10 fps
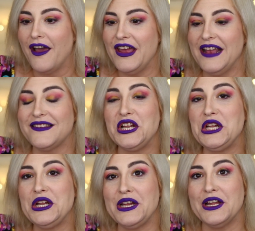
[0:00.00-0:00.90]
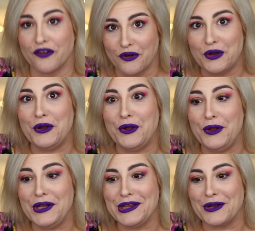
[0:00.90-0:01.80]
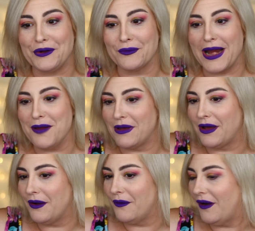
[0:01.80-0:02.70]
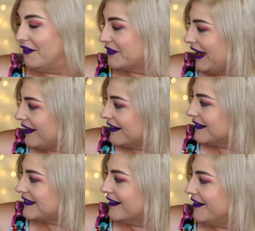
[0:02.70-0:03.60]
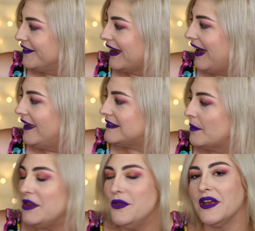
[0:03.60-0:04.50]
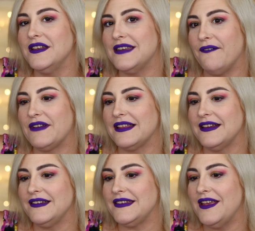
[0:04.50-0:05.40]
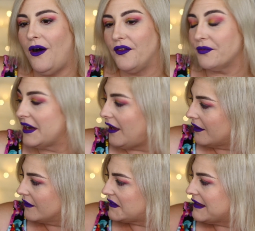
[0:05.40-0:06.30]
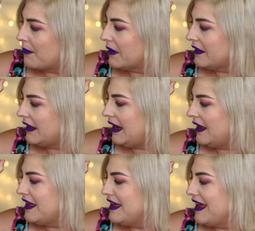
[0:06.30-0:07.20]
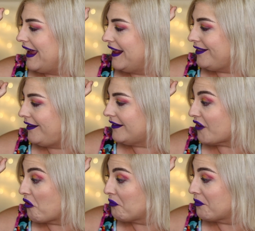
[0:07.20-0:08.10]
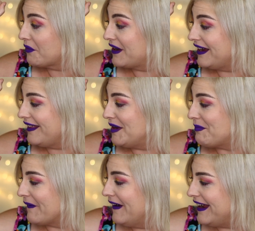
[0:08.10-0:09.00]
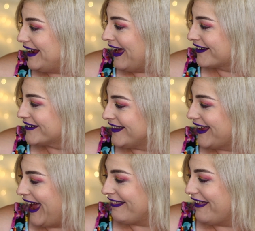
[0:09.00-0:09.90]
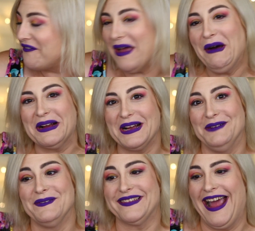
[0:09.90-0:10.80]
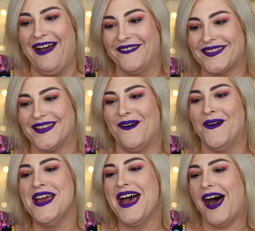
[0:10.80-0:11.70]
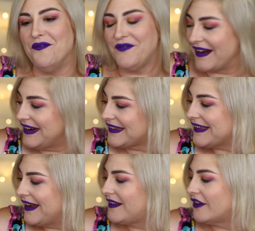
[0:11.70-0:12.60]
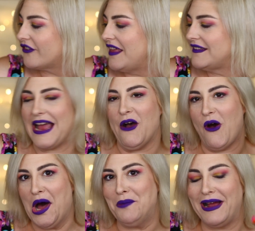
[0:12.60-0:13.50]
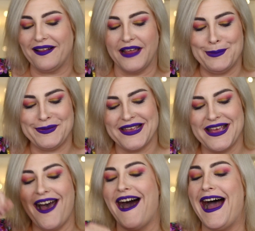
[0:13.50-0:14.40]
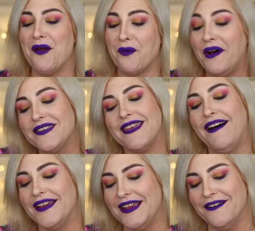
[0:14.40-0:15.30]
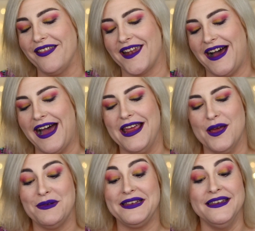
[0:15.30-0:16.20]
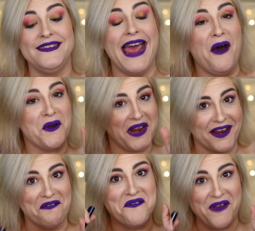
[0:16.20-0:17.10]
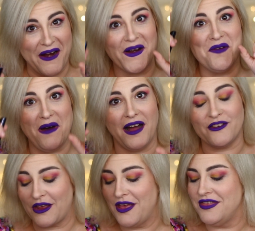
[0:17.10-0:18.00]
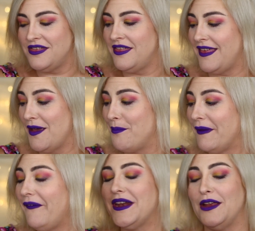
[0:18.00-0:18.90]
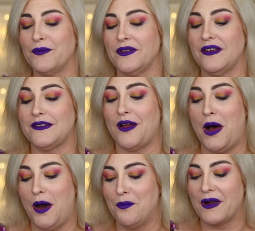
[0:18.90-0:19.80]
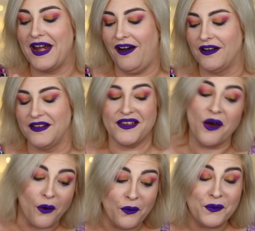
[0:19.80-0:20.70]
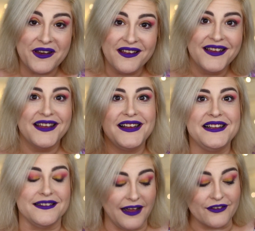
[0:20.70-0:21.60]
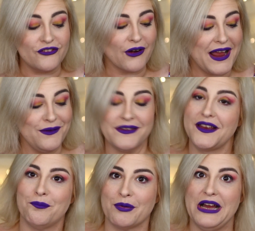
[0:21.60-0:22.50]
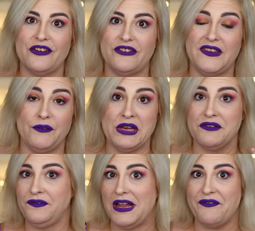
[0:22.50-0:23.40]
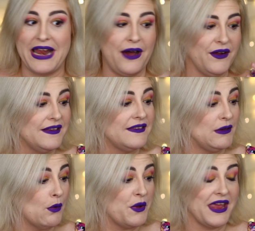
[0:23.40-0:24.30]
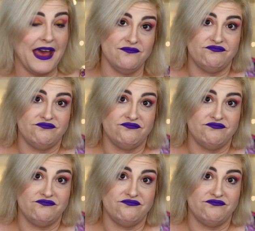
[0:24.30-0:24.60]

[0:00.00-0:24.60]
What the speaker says: It's a literal little rainbow of colors here, you guys. I mean, you can definitely see all three colors separately. It looks really pretty, actually. I love how it comes out. So I'm very excited to try this out on my lips. I will tell you that I am doubting very much the ability for this to ombre on its own. Let's try using a brush to see if we can fluff it out and see what we get.